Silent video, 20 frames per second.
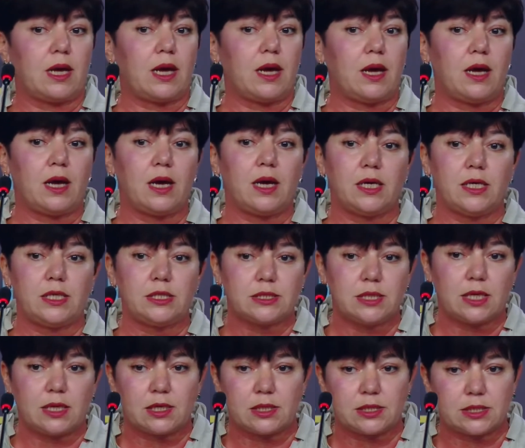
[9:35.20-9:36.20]

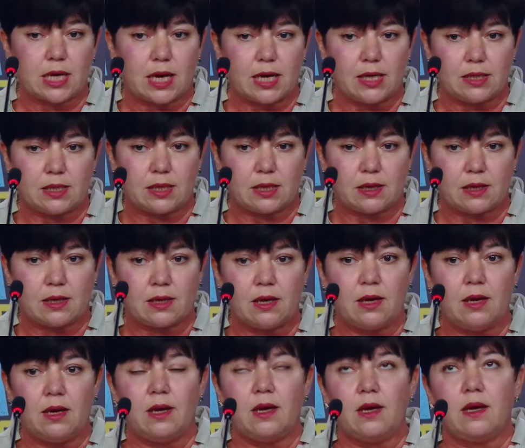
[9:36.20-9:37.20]
interesting and modern
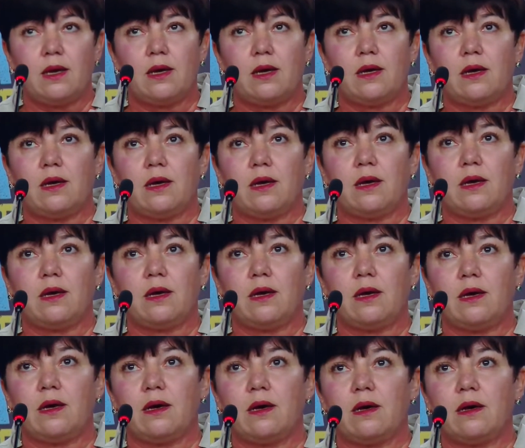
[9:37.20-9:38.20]
texts that one
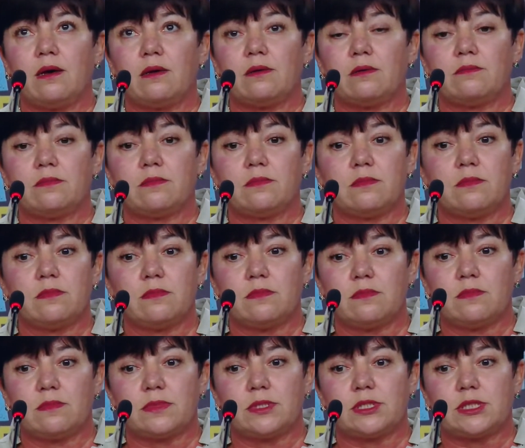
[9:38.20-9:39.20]
can see on
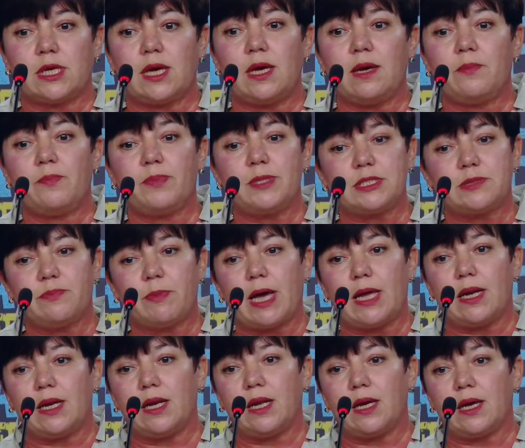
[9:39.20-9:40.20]
websites and social
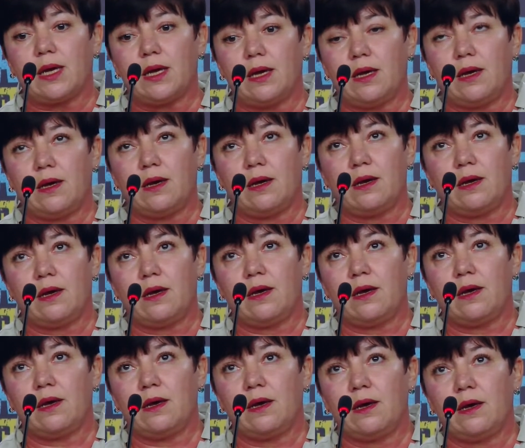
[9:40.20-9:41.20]
media. These
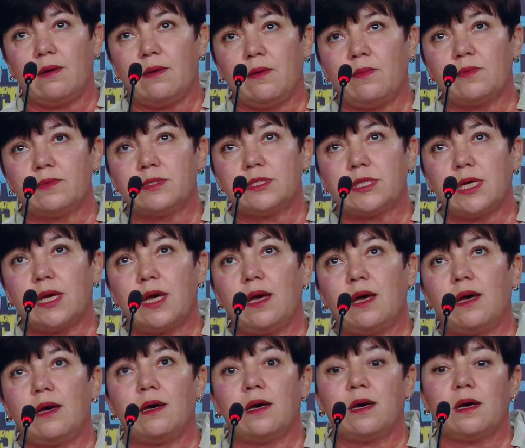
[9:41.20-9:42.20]
are mostly the
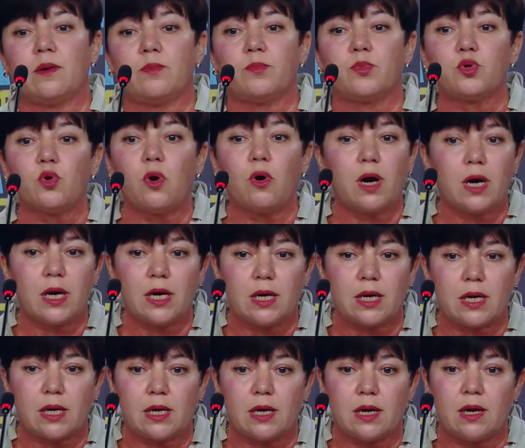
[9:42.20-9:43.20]
writers,
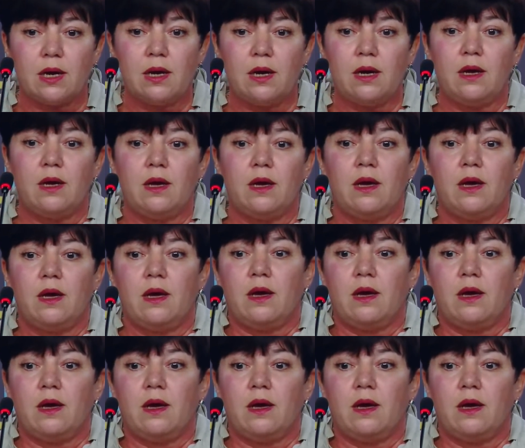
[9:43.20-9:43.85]
the bloggers.